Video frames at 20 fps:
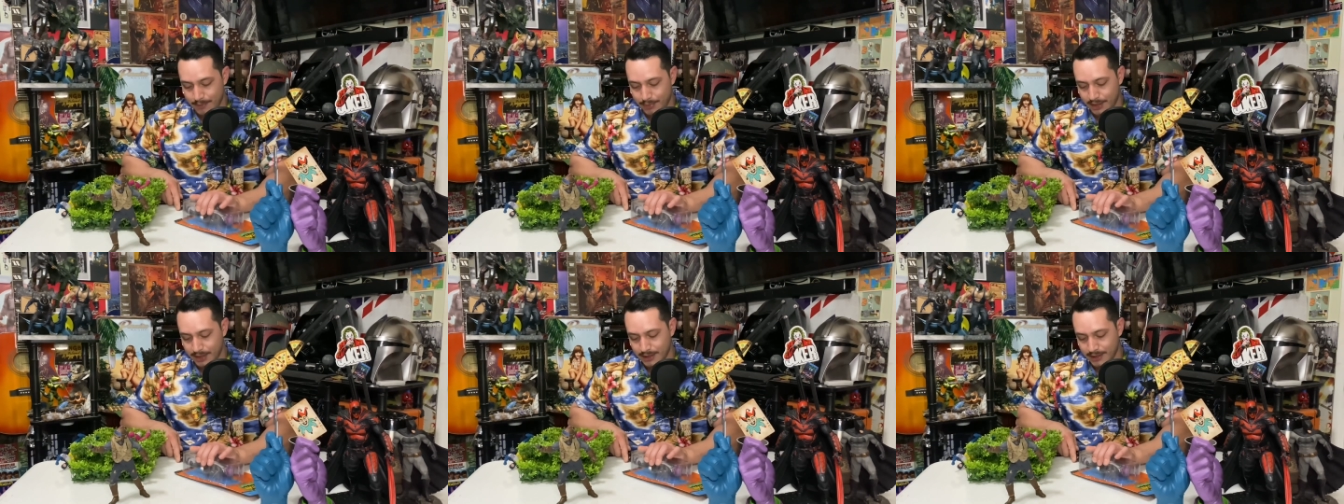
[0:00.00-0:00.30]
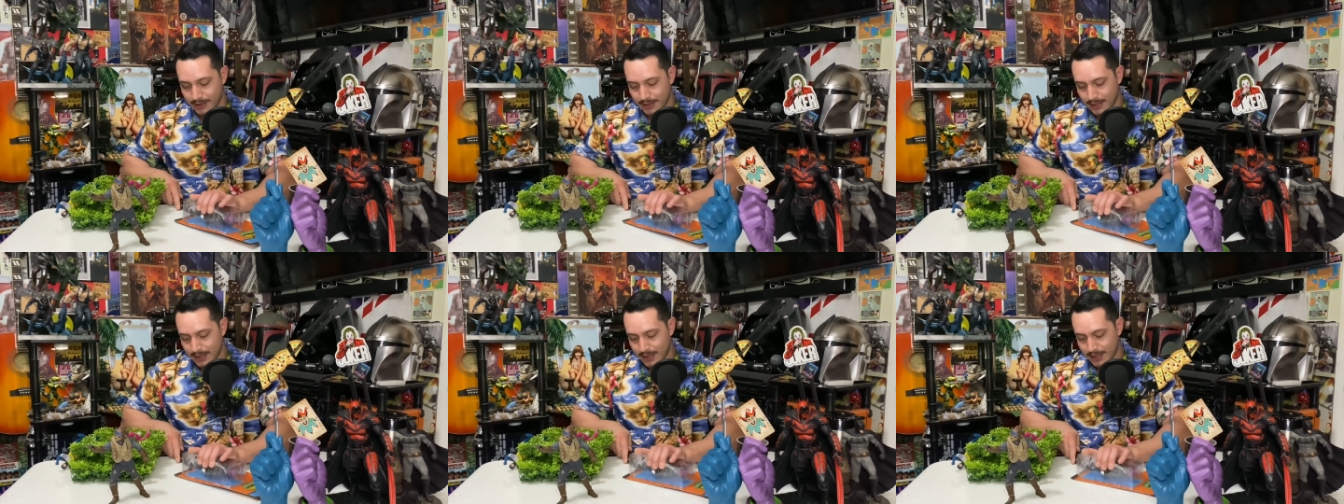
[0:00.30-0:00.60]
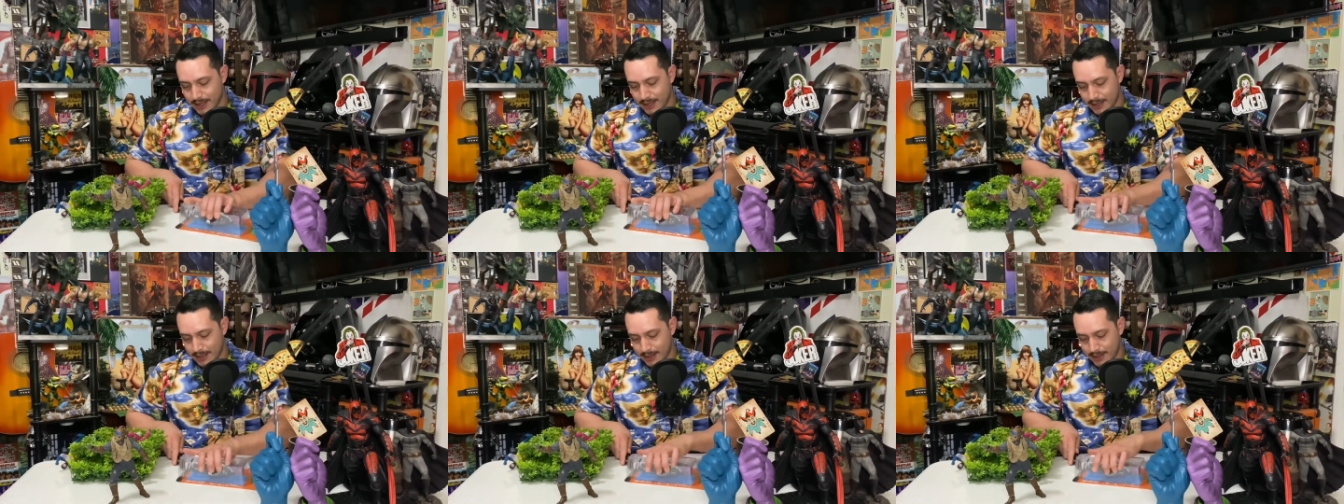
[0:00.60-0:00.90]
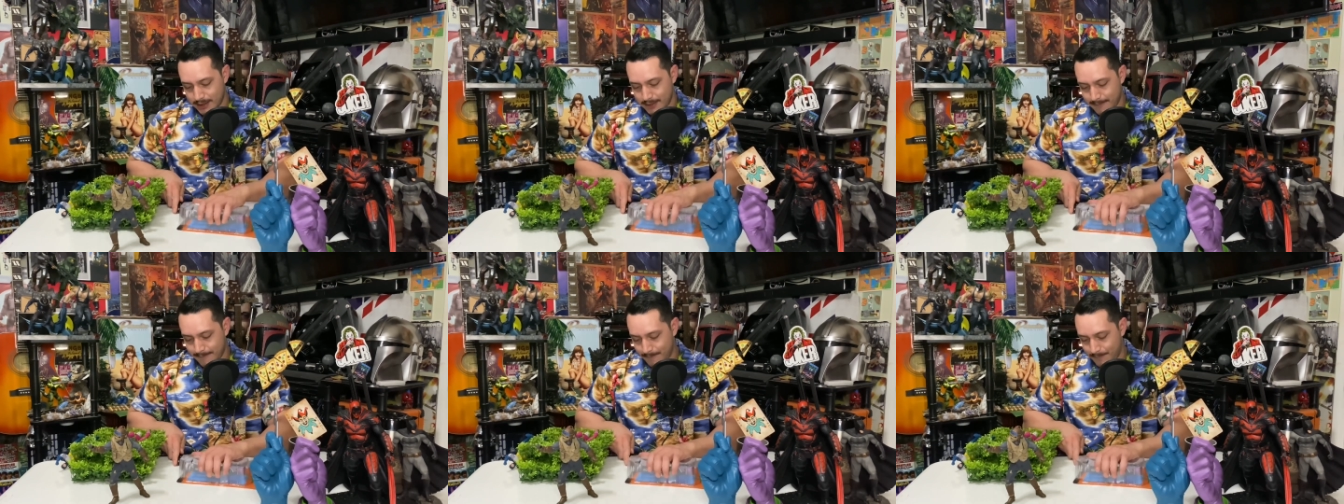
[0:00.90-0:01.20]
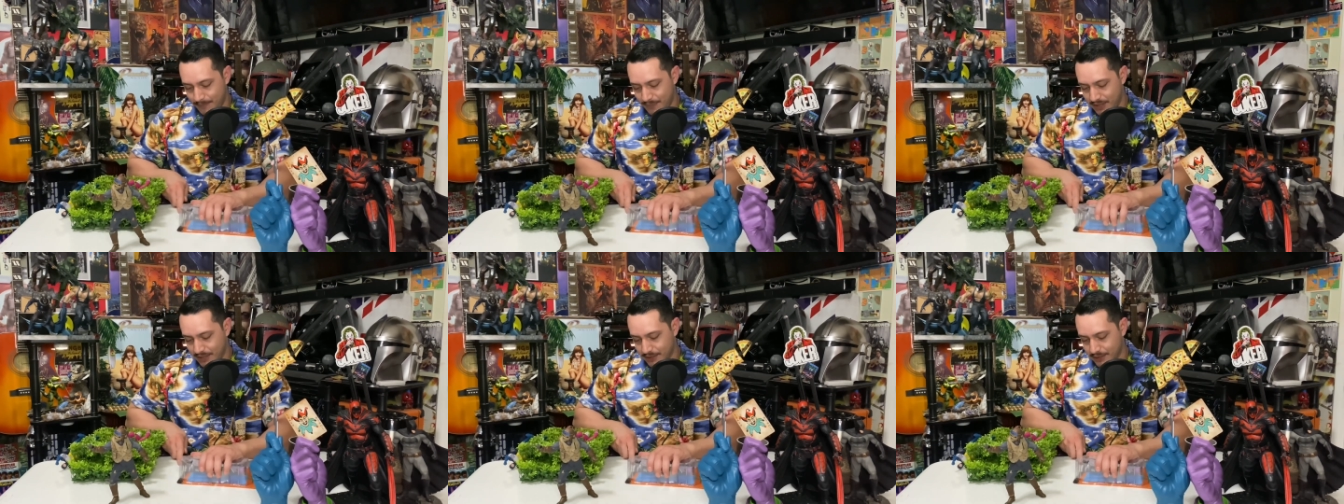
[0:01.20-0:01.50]
but
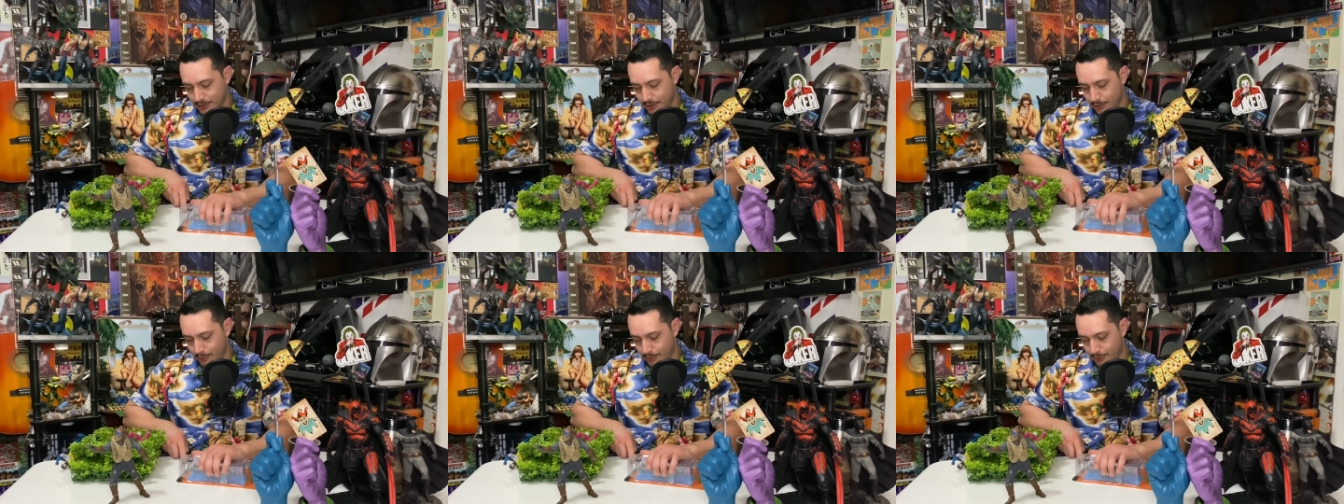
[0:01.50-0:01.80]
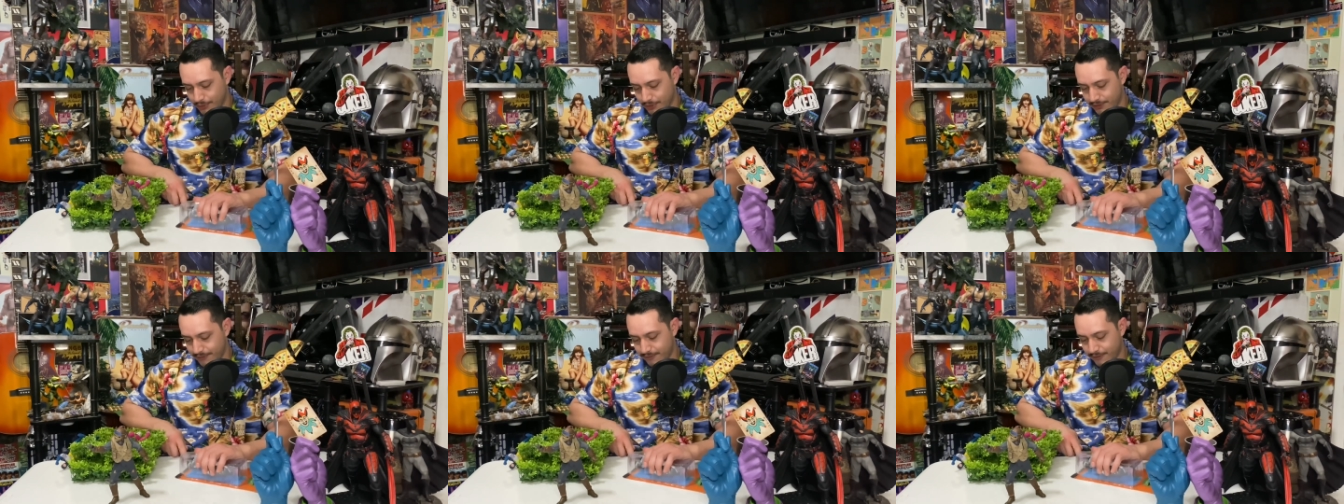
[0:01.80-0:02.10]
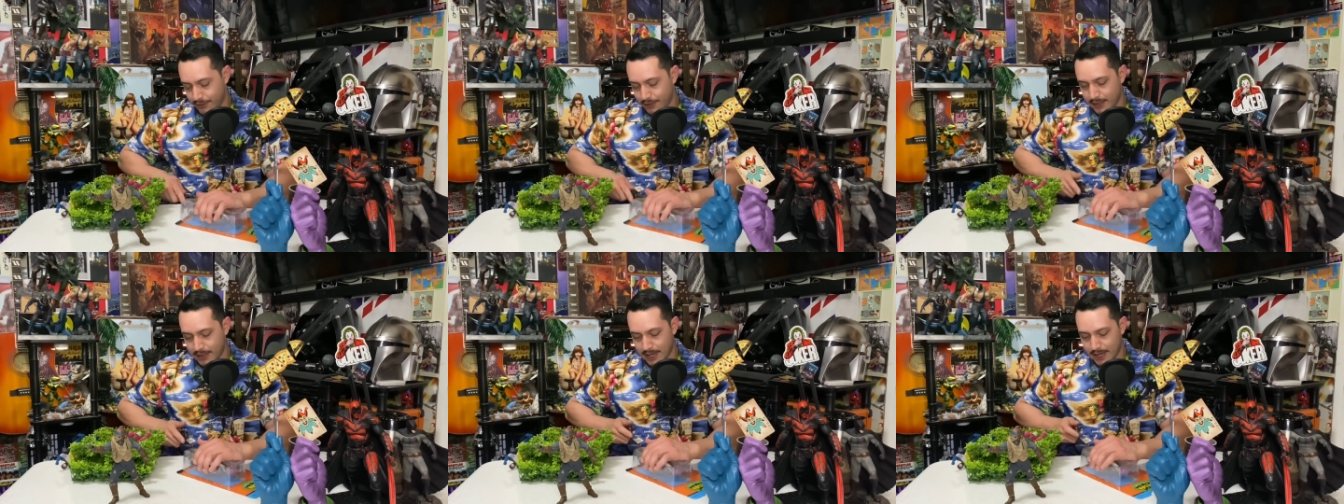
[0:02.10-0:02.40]
he's almost free.